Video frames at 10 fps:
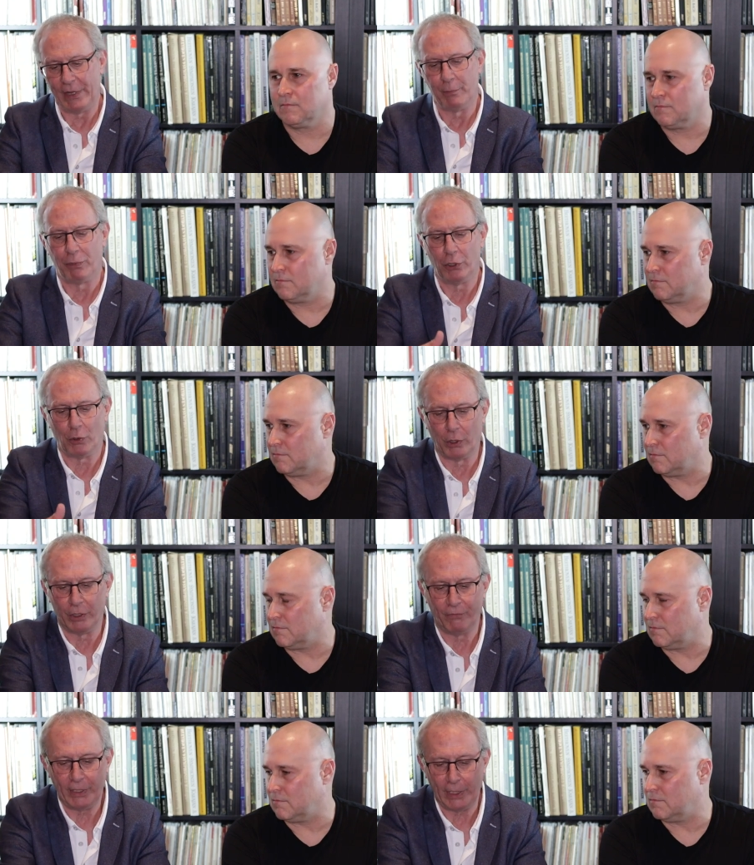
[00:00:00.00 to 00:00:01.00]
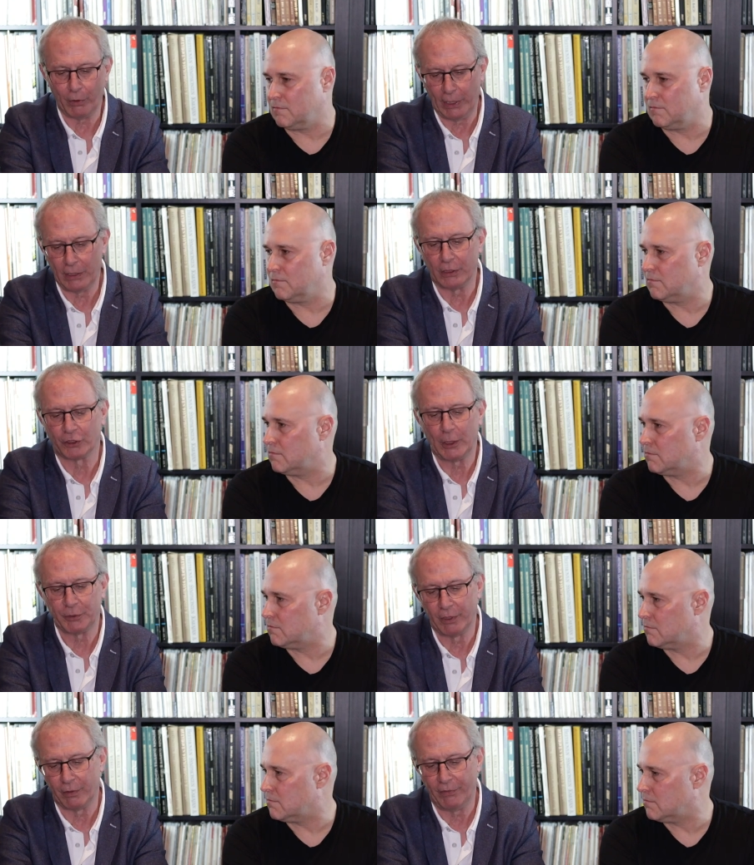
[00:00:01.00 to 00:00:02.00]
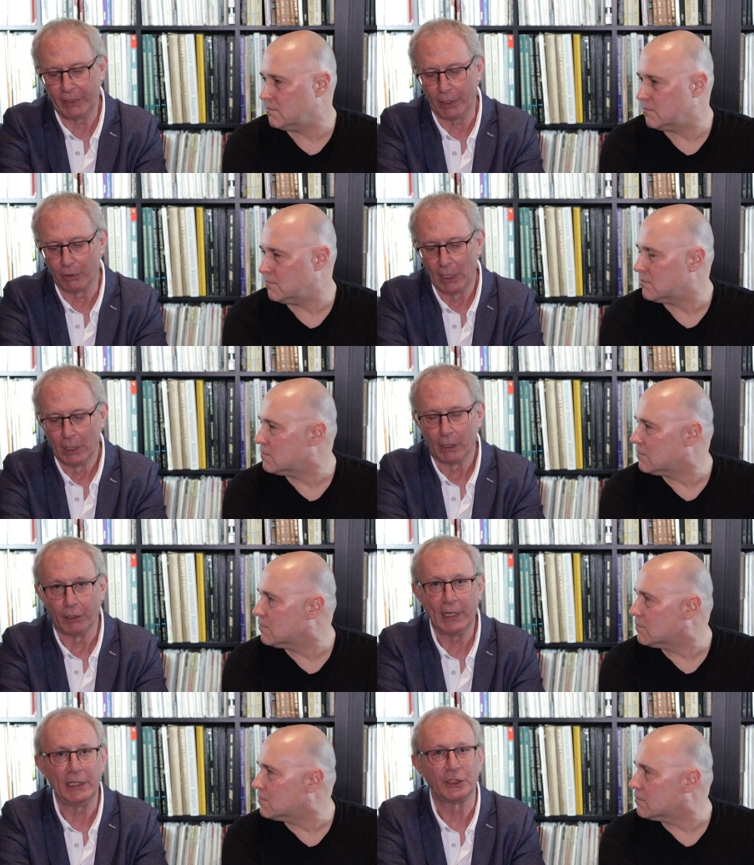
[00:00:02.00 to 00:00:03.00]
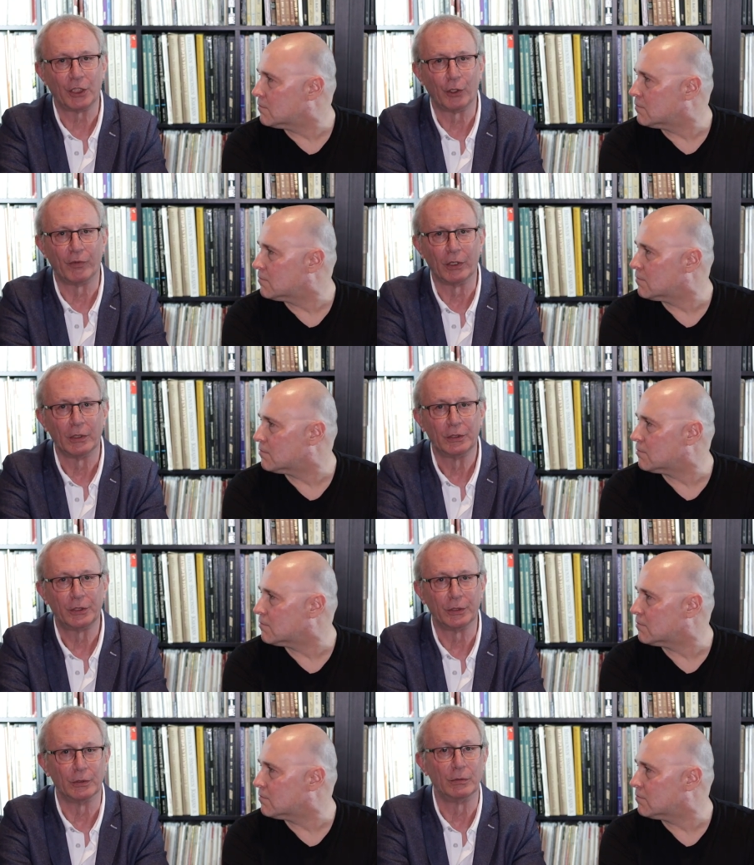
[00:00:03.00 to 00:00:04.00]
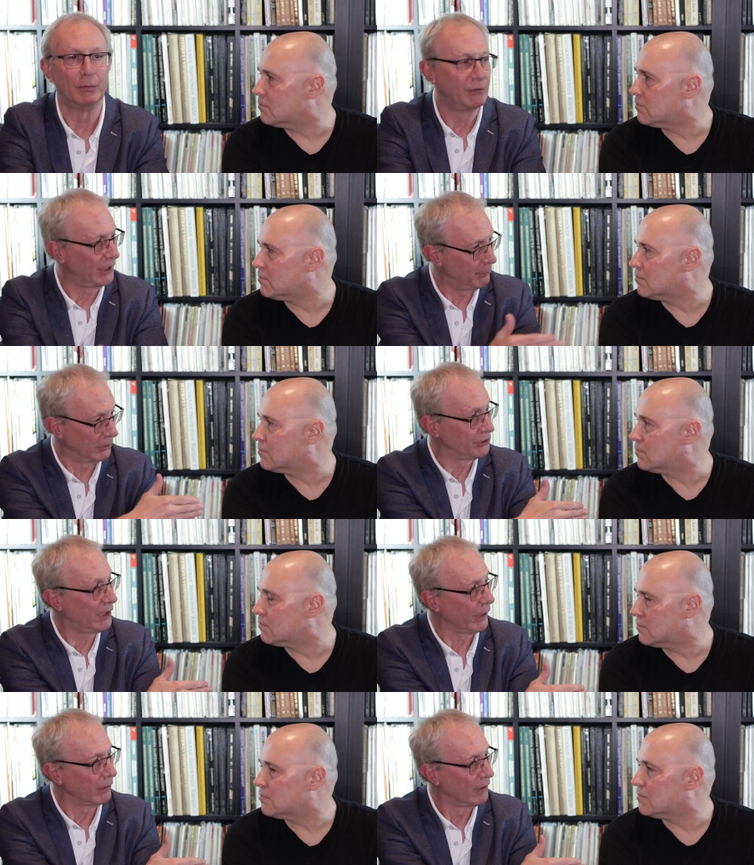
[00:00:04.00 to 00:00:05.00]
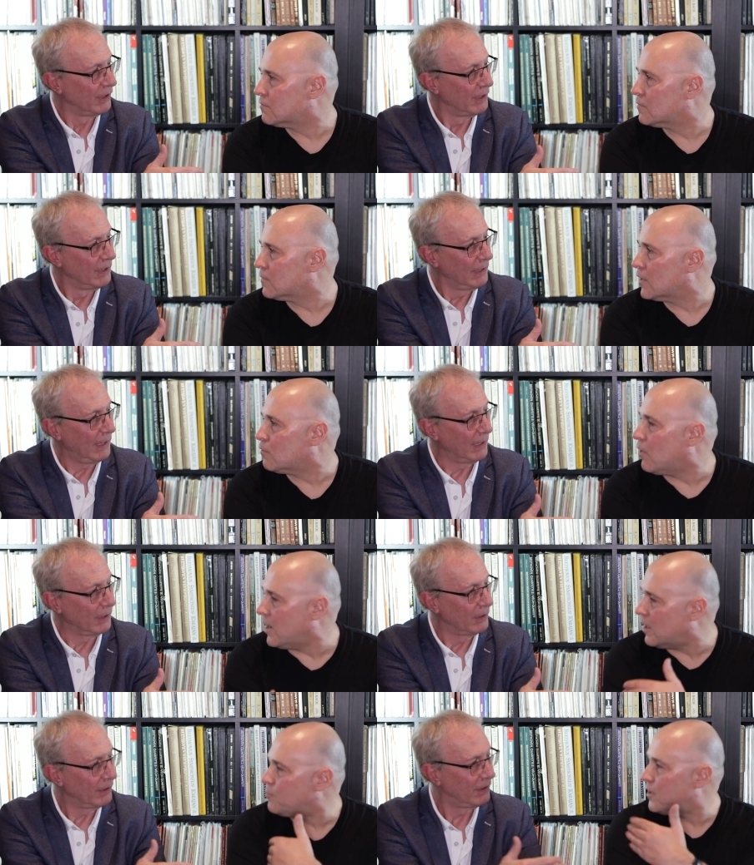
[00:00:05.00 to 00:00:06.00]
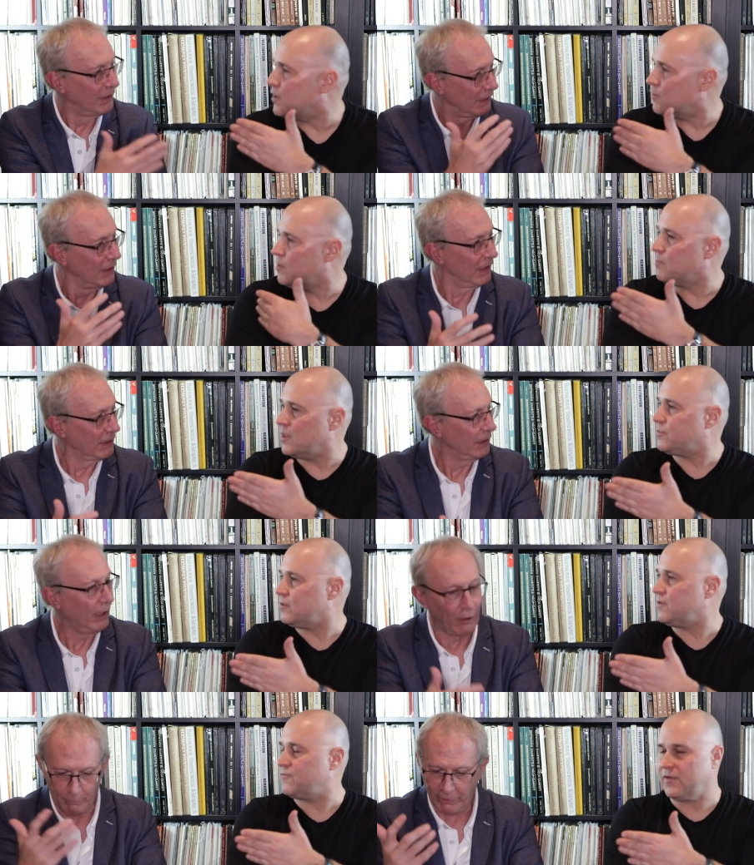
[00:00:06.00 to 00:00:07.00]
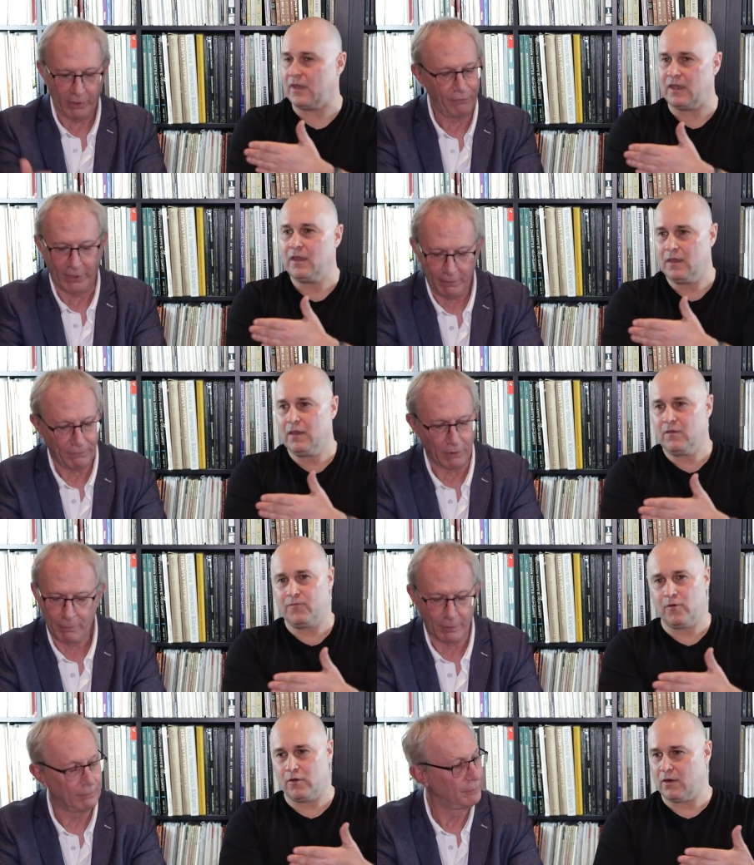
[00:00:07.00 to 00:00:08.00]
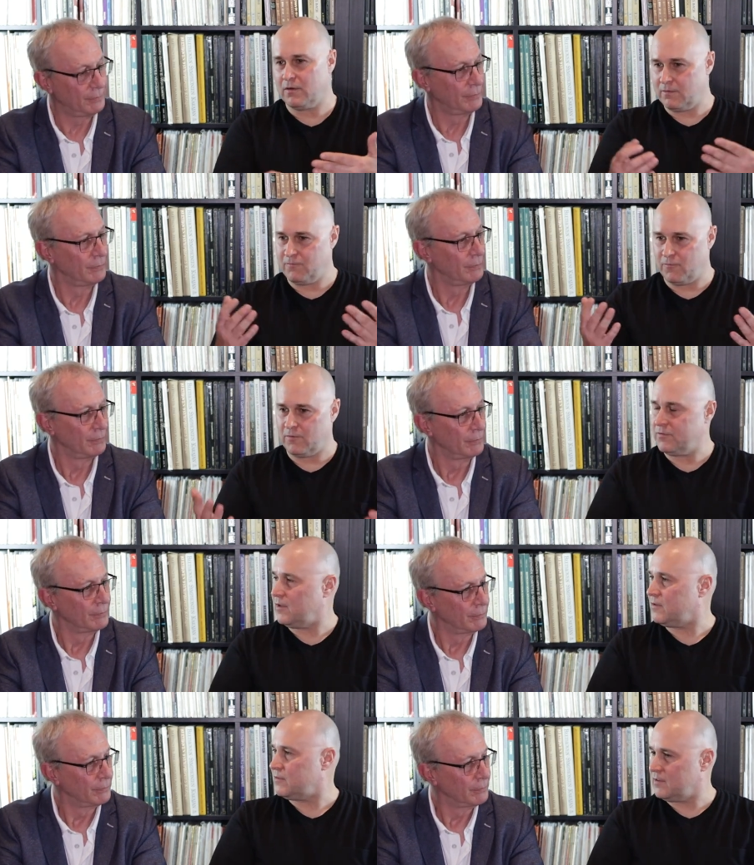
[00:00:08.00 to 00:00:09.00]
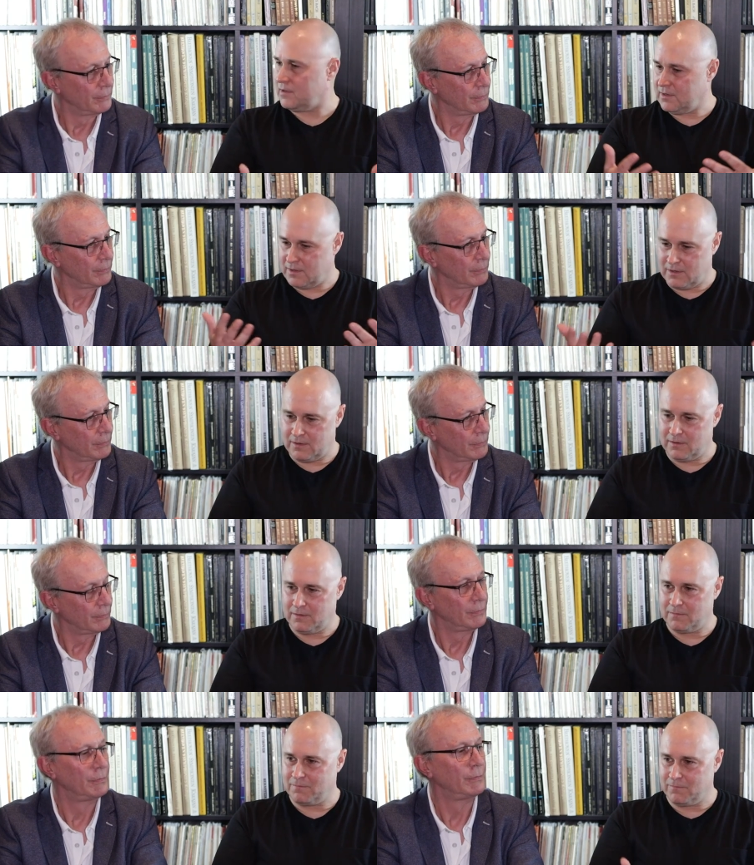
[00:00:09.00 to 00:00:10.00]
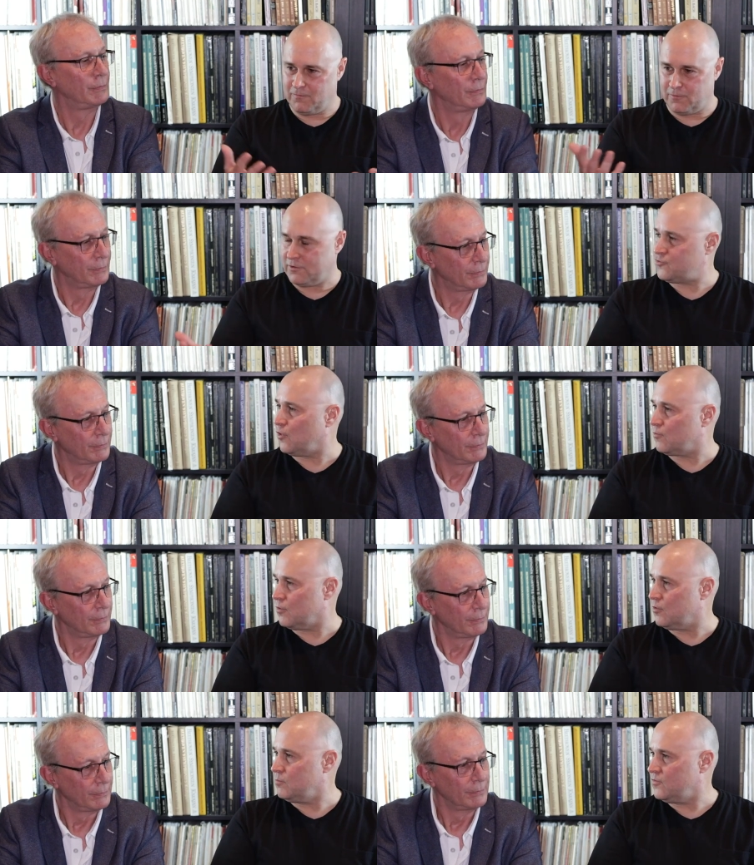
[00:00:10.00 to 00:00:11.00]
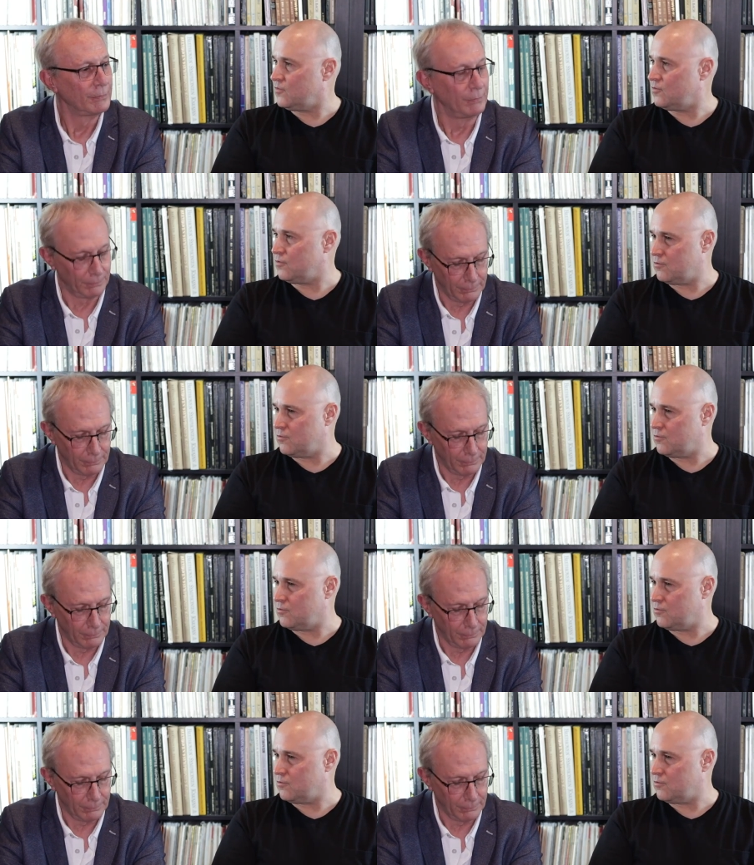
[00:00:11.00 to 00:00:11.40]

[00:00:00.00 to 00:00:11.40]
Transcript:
Speaker 1: then put on the video in the description of the video links over to say Bill's site.
Speaker 2: And right, I pay you a monthly, yeah, monthly fee, fee for, for for the the uh, for the showrooms,
Speaker 1: mm-hmm,